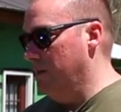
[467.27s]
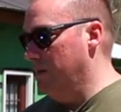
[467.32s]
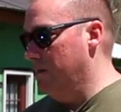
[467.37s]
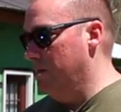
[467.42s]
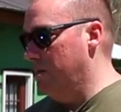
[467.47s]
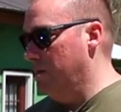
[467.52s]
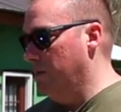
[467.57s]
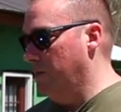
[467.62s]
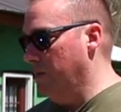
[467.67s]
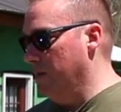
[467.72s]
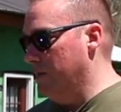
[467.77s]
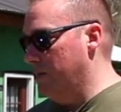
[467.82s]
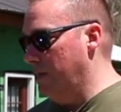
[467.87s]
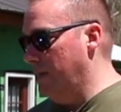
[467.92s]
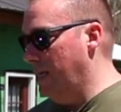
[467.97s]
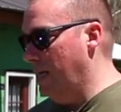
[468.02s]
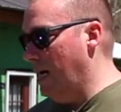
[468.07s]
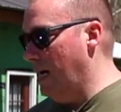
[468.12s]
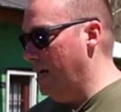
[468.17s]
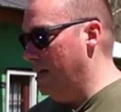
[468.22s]
So we'll see,
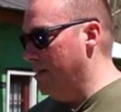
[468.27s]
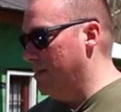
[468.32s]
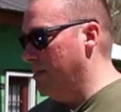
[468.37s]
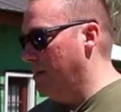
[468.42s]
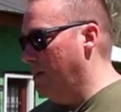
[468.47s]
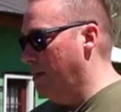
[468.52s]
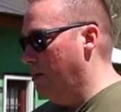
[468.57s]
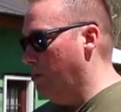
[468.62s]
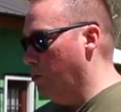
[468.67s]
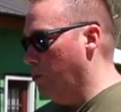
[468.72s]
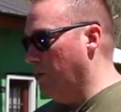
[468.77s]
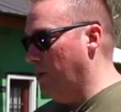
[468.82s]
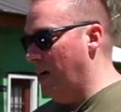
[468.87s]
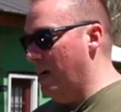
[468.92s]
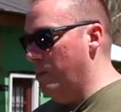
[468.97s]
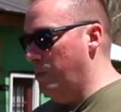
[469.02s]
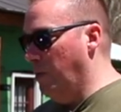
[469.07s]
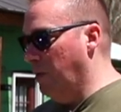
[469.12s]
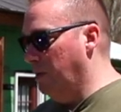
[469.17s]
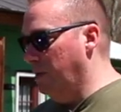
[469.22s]
guys.
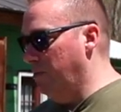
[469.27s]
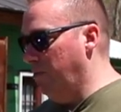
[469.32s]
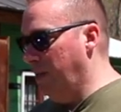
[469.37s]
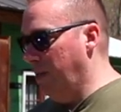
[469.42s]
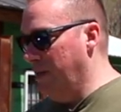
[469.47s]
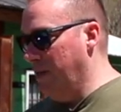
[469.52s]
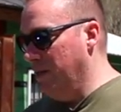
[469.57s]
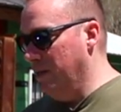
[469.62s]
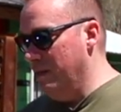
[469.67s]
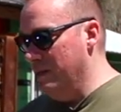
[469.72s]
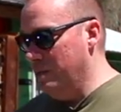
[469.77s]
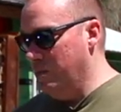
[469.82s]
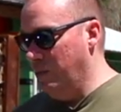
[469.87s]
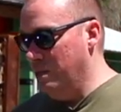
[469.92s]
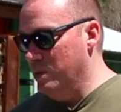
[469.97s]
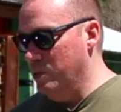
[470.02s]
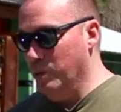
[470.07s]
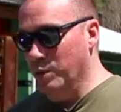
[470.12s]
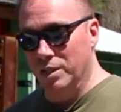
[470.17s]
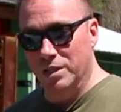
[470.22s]
Reliability video on this one
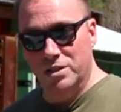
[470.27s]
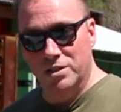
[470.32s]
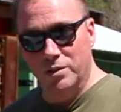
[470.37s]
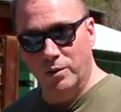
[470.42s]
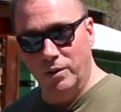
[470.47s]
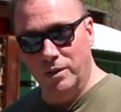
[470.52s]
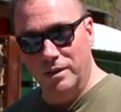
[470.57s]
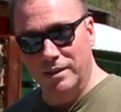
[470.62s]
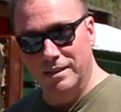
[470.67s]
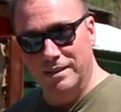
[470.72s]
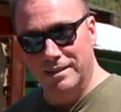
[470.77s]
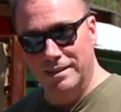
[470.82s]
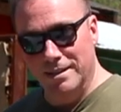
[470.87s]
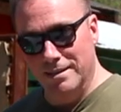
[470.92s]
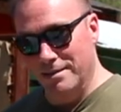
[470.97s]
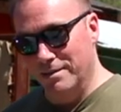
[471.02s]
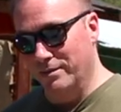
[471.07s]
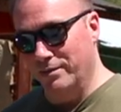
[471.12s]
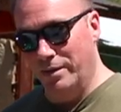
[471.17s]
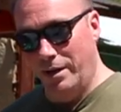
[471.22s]
is pretty short
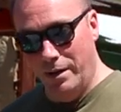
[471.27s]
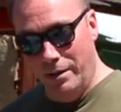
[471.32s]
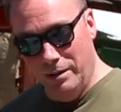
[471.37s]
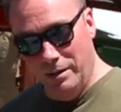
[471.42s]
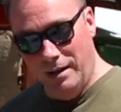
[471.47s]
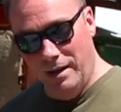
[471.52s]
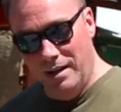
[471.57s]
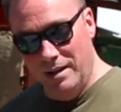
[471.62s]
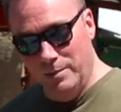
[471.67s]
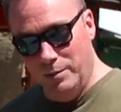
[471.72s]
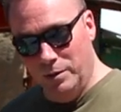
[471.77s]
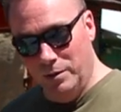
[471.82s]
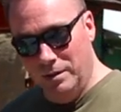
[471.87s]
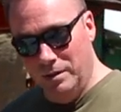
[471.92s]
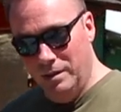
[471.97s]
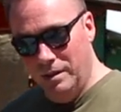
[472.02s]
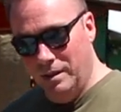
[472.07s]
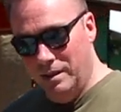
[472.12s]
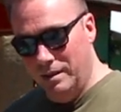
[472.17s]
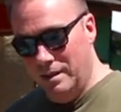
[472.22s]
because they're very reliable.
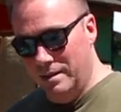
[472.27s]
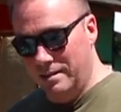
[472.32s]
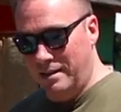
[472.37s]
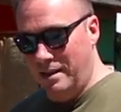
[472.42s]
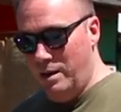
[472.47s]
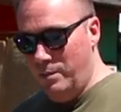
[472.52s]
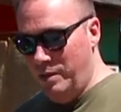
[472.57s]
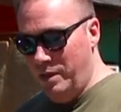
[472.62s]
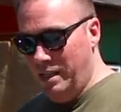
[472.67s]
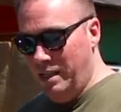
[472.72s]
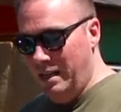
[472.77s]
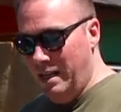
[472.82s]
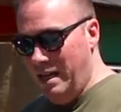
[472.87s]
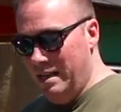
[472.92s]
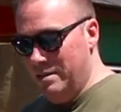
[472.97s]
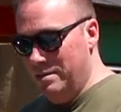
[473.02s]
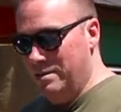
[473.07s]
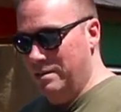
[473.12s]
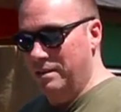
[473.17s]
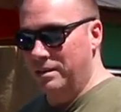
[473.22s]
That's going to be it,
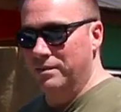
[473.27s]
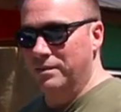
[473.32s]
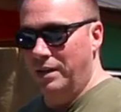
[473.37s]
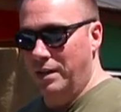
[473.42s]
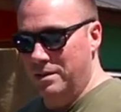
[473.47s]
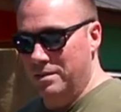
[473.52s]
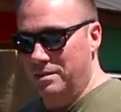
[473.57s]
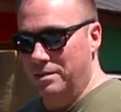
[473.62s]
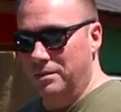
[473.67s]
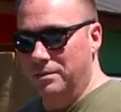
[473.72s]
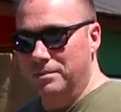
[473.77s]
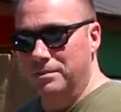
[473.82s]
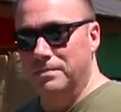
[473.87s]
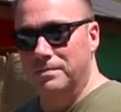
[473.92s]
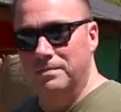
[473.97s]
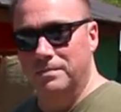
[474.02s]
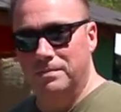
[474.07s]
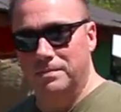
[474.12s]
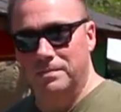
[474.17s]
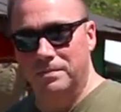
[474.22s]
guys. I'll see you very
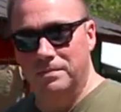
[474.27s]
soon.